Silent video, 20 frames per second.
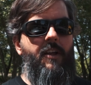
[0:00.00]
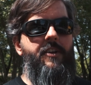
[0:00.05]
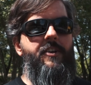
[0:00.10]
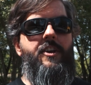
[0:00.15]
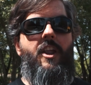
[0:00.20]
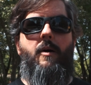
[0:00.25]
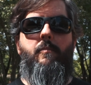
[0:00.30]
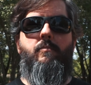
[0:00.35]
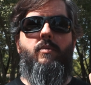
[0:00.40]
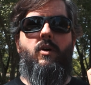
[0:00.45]

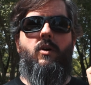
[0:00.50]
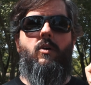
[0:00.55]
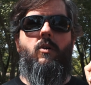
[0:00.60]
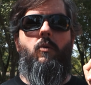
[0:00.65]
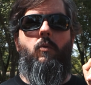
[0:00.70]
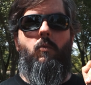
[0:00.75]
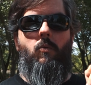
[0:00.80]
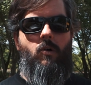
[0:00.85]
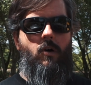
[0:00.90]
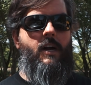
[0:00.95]
number
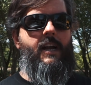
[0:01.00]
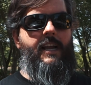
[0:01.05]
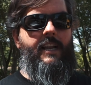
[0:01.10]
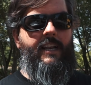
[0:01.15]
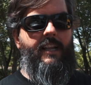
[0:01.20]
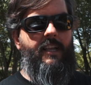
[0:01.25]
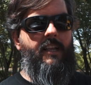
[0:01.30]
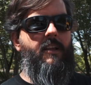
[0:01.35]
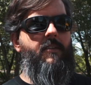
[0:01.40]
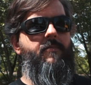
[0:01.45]
one,
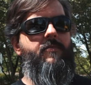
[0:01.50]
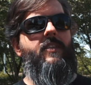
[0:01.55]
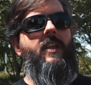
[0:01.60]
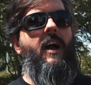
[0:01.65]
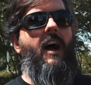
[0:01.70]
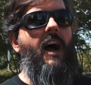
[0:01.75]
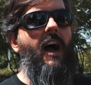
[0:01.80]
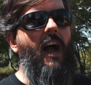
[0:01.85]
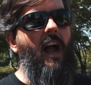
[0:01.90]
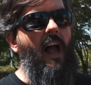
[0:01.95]

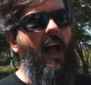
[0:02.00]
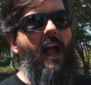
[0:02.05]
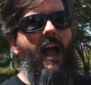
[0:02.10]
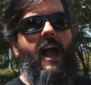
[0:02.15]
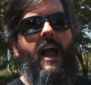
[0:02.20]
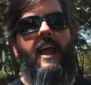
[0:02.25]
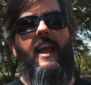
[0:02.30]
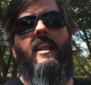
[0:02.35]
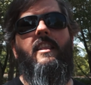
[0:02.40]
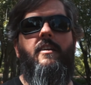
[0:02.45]

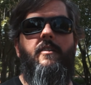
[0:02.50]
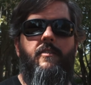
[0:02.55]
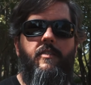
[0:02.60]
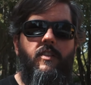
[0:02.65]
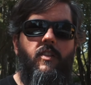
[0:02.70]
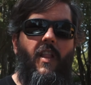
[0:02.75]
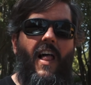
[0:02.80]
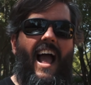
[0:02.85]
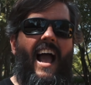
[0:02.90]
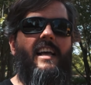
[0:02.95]
in the
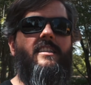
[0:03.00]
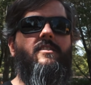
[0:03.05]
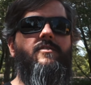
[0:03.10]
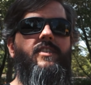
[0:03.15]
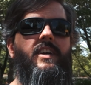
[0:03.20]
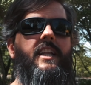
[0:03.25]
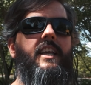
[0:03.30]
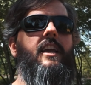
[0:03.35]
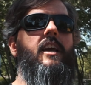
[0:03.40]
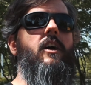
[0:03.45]
last
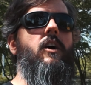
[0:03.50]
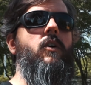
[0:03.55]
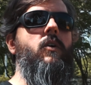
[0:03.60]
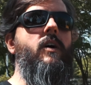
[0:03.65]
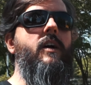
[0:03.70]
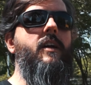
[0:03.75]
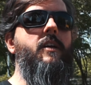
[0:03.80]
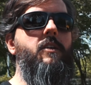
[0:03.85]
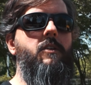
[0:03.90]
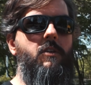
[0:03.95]
video,
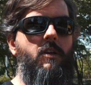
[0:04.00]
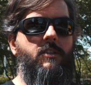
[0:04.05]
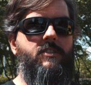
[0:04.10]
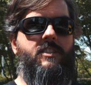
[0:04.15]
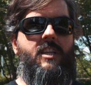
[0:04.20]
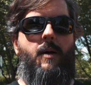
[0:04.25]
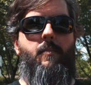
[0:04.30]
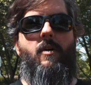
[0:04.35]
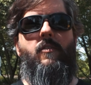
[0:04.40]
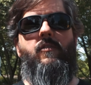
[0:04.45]

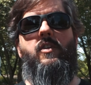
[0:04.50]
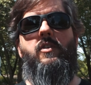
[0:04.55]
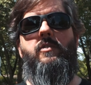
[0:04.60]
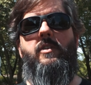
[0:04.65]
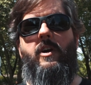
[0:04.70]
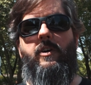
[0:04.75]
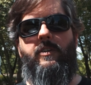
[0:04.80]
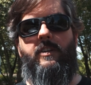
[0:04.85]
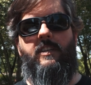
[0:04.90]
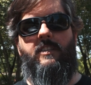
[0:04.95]
some of you
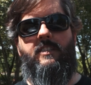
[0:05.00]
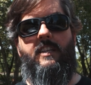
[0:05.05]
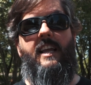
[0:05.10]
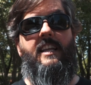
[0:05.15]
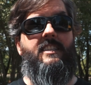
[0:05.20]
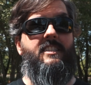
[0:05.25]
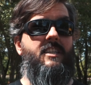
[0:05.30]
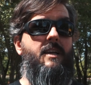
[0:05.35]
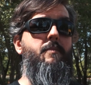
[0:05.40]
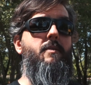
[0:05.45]
noticed,
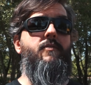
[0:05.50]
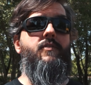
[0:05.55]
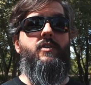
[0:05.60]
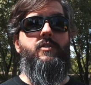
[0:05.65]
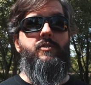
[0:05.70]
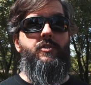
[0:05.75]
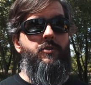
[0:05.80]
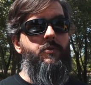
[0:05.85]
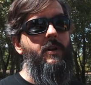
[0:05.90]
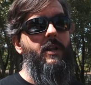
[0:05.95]
and some of you
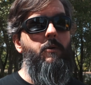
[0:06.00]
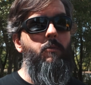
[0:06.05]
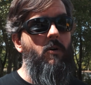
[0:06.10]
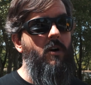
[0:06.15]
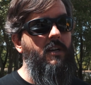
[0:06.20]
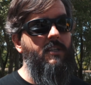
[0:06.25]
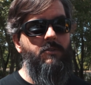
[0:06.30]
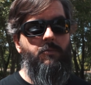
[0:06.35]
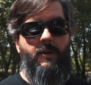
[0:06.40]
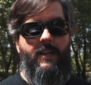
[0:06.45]
knew what it
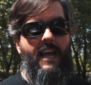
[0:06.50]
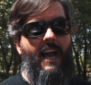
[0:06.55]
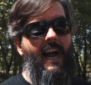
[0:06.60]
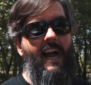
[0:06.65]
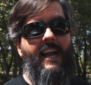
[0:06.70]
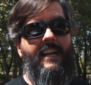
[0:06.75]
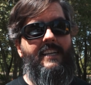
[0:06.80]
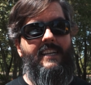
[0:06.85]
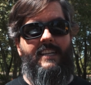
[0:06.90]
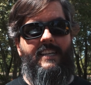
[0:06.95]
was when
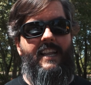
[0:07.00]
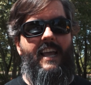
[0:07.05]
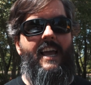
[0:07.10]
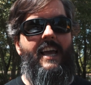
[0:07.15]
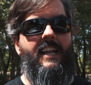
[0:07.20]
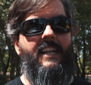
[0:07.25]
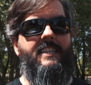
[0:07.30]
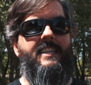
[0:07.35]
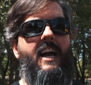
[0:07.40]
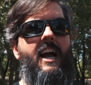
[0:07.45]
I didn't
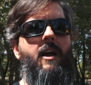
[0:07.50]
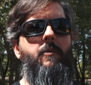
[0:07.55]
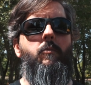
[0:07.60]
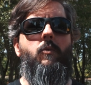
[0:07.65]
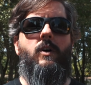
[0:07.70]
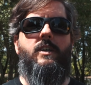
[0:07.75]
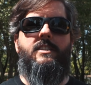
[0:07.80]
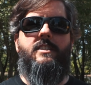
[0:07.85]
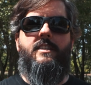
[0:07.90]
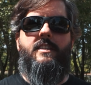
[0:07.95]
ahead of time,
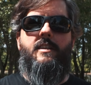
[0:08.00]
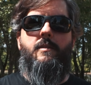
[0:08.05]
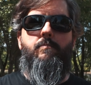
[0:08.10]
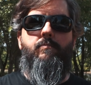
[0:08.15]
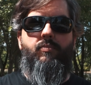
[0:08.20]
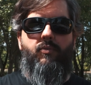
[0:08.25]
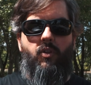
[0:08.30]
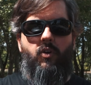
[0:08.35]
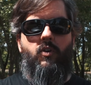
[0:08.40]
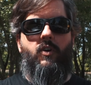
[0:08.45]
was the
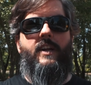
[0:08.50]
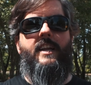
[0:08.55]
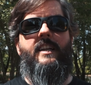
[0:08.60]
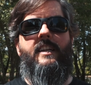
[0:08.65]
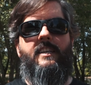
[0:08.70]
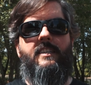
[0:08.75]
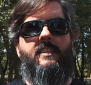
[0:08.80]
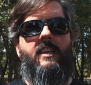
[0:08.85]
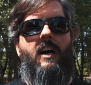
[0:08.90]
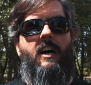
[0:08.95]

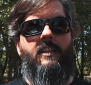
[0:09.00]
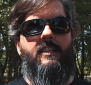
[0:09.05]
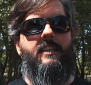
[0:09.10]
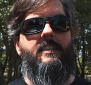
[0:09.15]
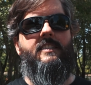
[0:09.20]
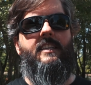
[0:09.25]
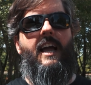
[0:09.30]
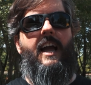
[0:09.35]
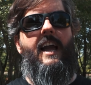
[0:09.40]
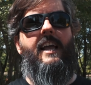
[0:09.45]
blurriness on the
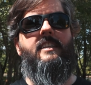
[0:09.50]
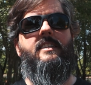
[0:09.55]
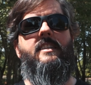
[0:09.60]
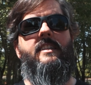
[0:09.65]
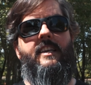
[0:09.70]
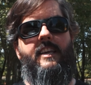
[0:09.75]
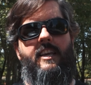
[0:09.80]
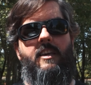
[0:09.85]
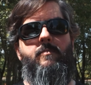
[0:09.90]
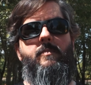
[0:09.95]
sides of
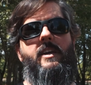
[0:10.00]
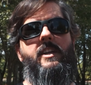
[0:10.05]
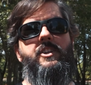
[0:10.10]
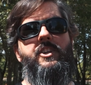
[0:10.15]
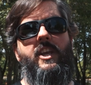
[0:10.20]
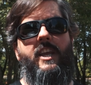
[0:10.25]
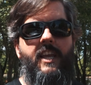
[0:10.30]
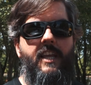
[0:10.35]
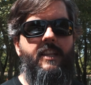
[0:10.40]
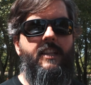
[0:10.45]
the
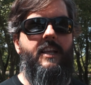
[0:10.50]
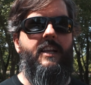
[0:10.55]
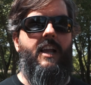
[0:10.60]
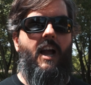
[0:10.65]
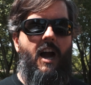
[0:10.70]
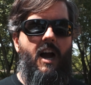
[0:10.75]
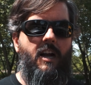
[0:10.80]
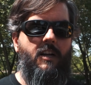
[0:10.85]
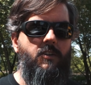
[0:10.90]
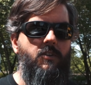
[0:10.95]
image in the
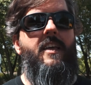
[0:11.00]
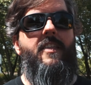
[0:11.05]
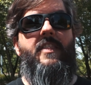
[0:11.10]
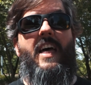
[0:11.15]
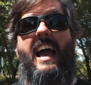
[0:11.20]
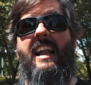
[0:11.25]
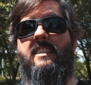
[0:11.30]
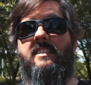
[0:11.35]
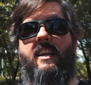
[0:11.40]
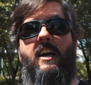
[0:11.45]
goggle.
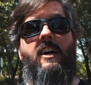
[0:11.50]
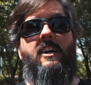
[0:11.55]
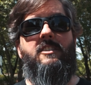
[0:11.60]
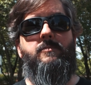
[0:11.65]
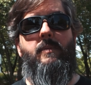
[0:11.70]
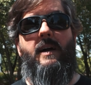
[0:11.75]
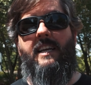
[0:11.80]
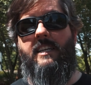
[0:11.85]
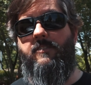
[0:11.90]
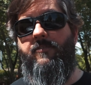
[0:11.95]
That is caused
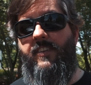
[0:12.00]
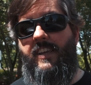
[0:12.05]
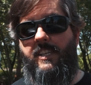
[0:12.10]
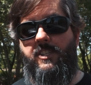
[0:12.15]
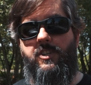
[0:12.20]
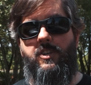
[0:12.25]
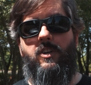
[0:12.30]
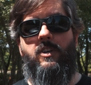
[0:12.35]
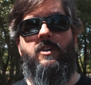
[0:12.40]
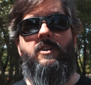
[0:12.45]
by a
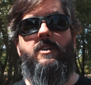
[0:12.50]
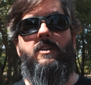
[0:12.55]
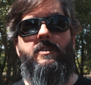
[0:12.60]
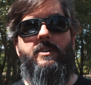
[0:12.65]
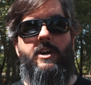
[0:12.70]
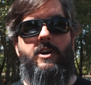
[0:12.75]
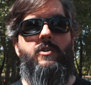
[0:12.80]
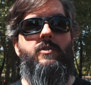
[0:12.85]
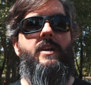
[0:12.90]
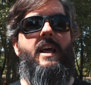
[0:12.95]
feature
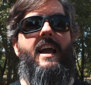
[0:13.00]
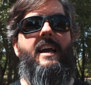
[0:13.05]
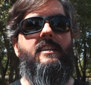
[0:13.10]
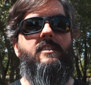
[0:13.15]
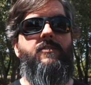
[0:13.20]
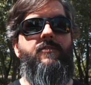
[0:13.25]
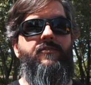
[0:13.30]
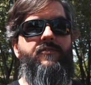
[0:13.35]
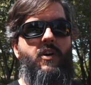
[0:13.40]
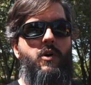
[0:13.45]
known
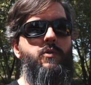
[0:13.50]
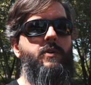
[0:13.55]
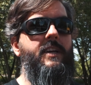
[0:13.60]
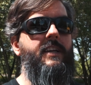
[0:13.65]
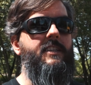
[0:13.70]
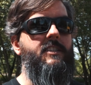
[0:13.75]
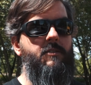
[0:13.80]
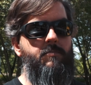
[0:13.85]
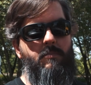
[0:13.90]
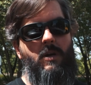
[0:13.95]
as
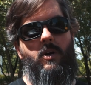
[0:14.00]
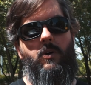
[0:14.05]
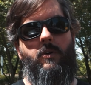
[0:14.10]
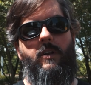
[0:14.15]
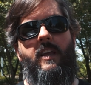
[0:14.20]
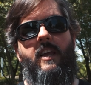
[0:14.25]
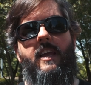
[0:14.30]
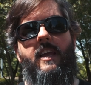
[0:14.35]
focus mode.